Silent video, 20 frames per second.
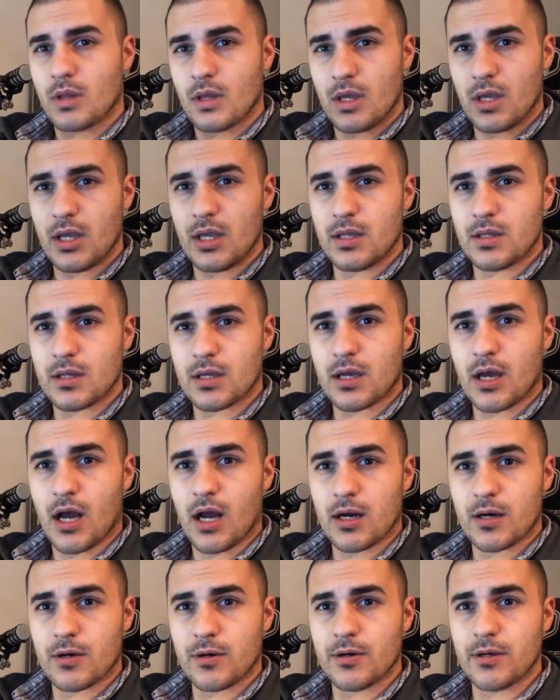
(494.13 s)
in the
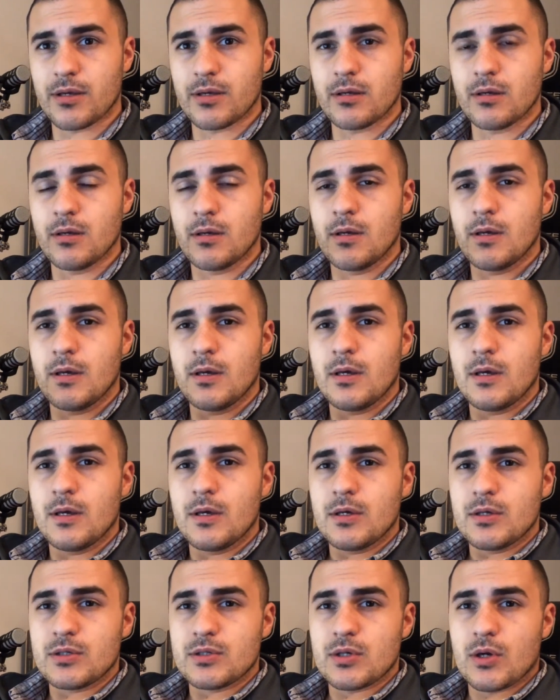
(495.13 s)
concrete.
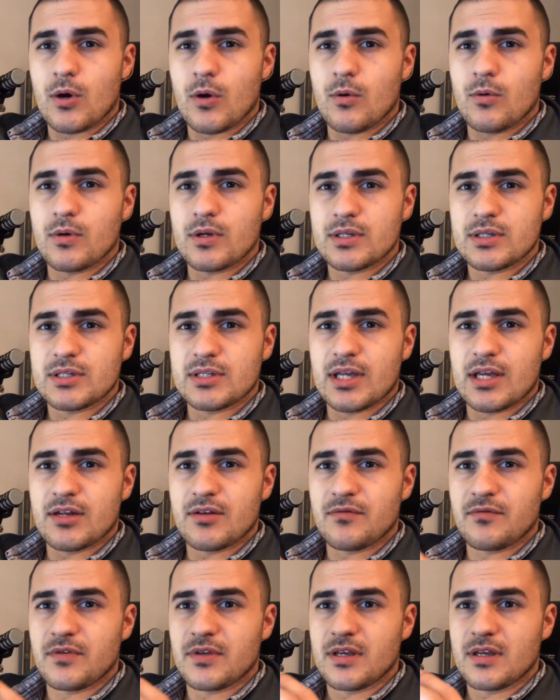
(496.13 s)
So instead
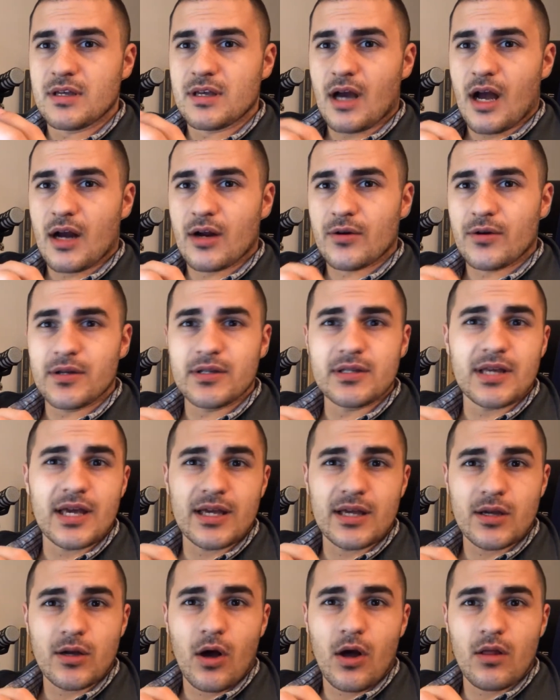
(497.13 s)
of the concrete
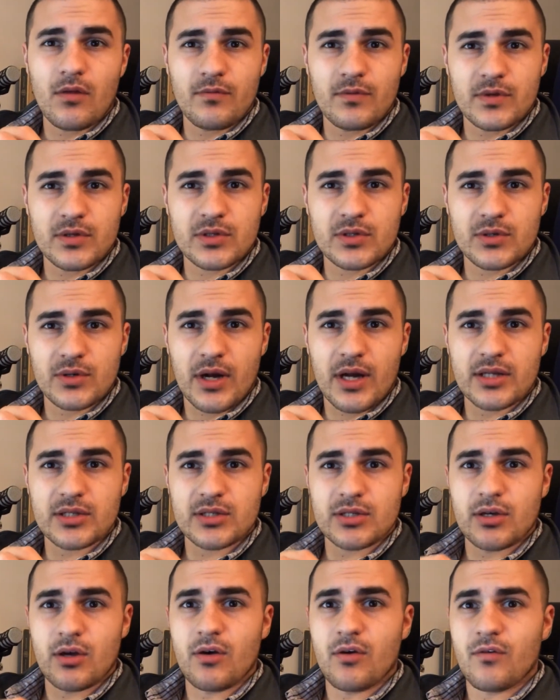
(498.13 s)
taking all of the stress
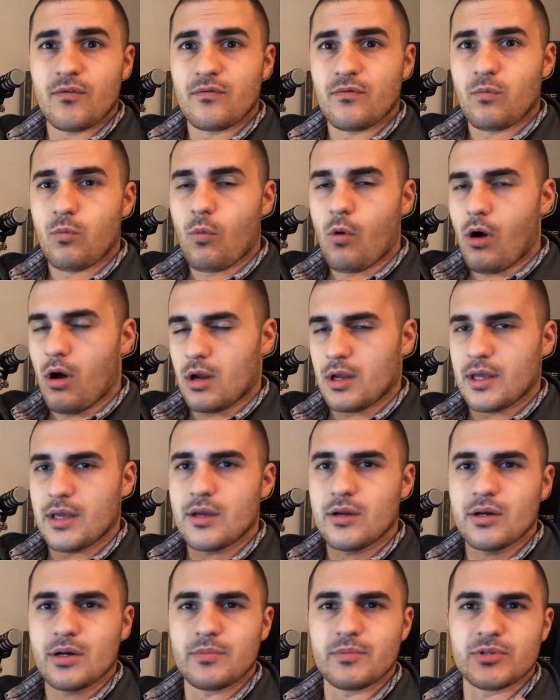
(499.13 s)
of walking
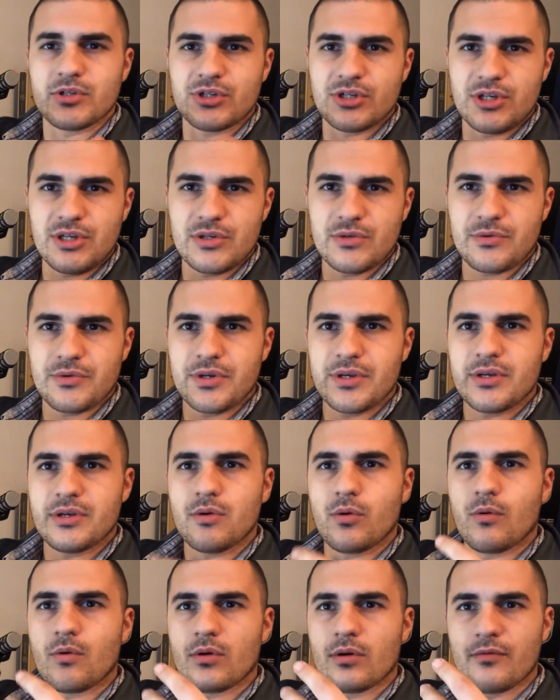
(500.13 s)
or machinery
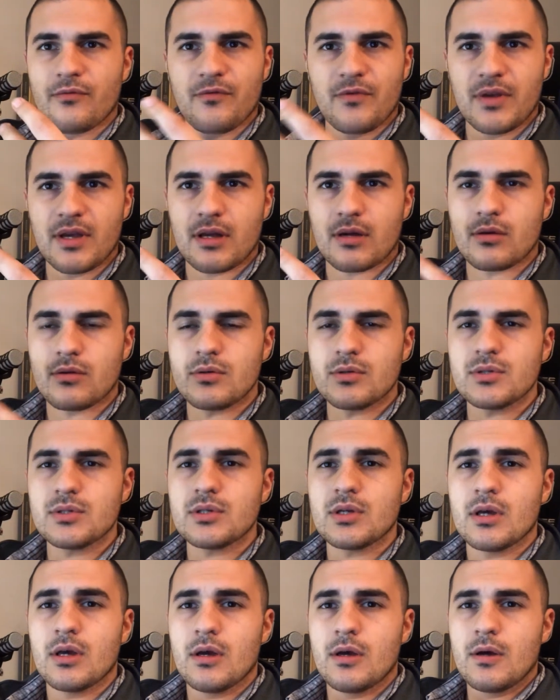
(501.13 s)
or vehicles,
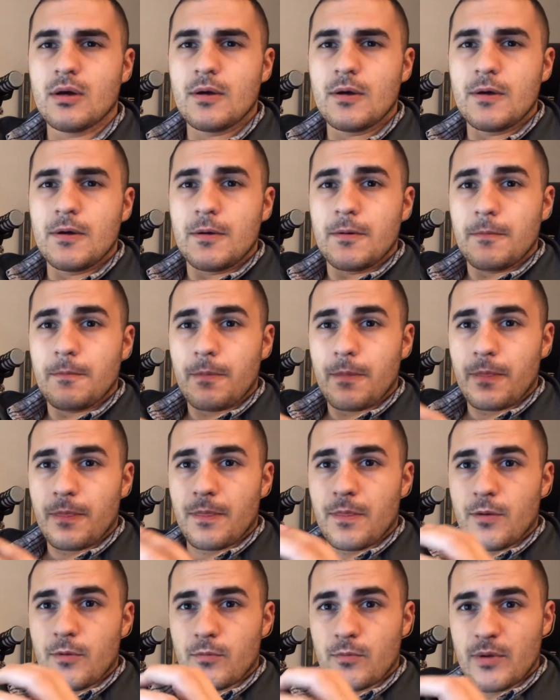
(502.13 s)

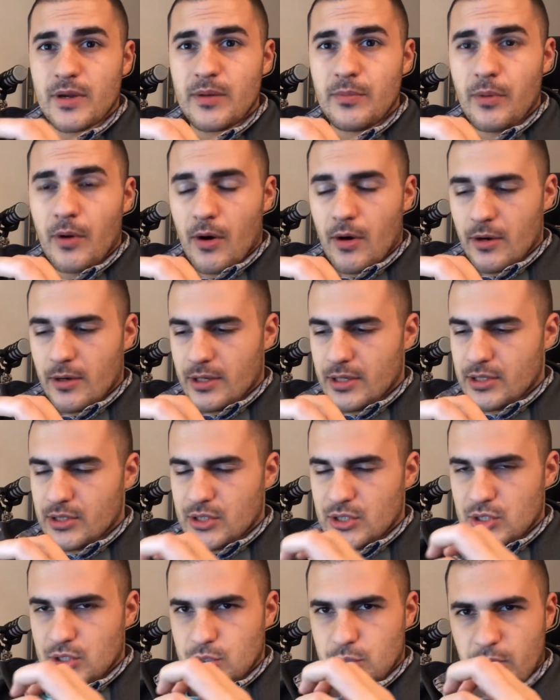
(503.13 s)
the rebar is
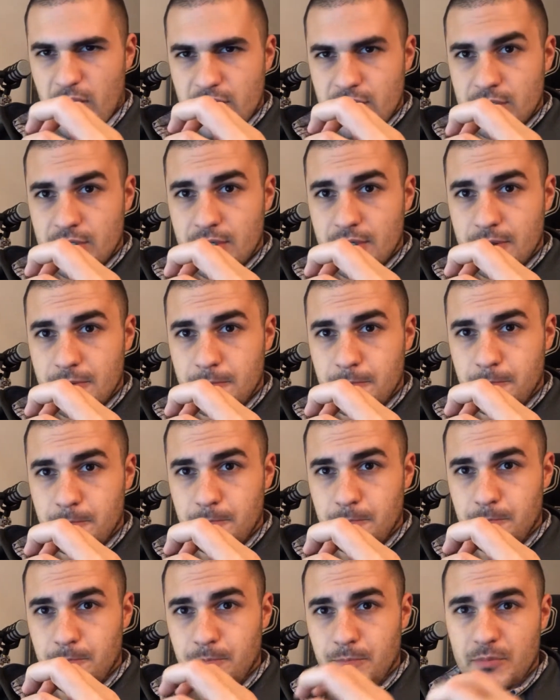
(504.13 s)
stretching
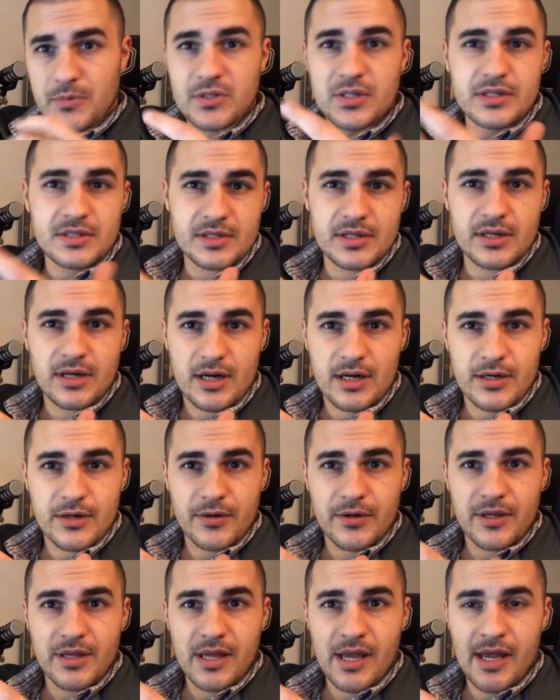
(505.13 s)
since the
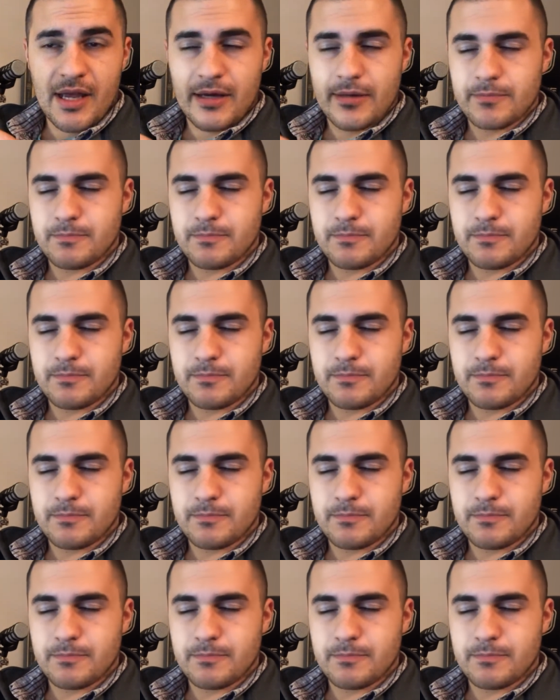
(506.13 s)
concrete can't.